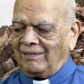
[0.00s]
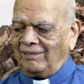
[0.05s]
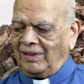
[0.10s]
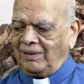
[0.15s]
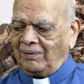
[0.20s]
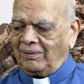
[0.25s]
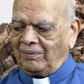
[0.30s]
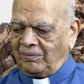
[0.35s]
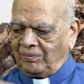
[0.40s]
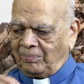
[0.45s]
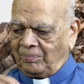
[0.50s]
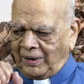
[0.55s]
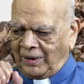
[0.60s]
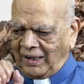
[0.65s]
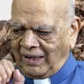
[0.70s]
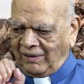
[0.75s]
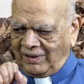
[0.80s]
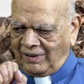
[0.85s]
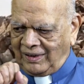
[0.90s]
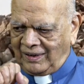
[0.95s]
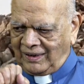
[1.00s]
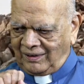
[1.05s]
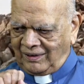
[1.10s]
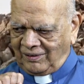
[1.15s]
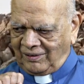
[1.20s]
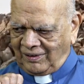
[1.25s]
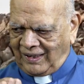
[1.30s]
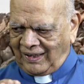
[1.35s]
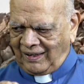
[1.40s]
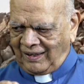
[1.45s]
we put everything
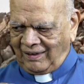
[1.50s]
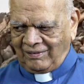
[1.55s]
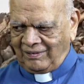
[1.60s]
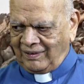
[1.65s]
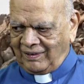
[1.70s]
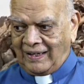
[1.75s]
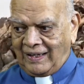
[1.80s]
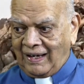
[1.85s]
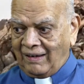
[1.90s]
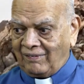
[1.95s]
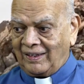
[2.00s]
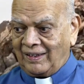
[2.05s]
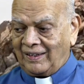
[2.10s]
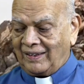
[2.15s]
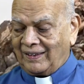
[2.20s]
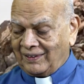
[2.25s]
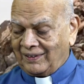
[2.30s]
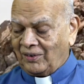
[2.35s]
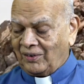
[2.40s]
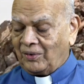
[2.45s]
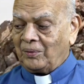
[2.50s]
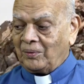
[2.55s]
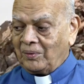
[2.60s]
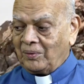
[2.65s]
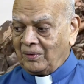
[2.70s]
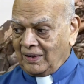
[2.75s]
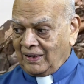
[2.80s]
to the devil. No.